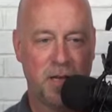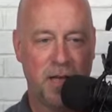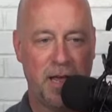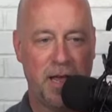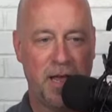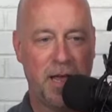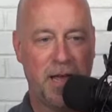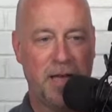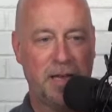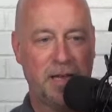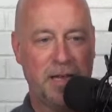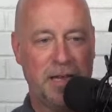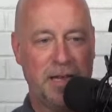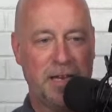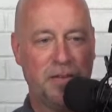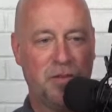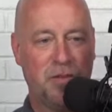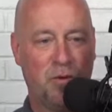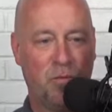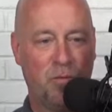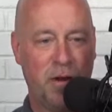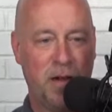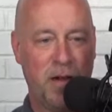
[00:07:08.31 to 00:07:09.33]
And in
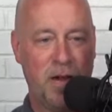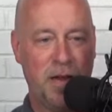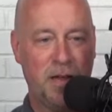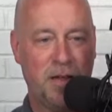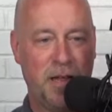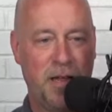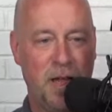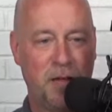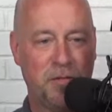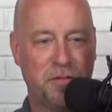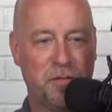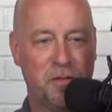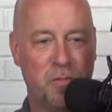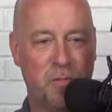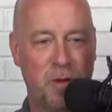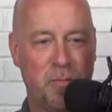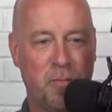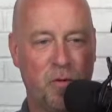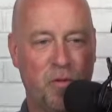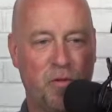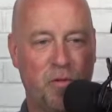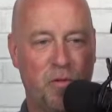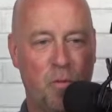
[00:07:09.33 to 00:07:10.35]
Durant, council
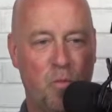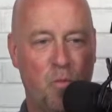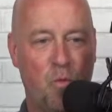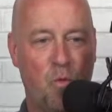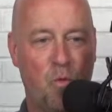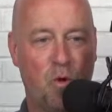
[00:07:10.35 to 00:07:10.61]
member from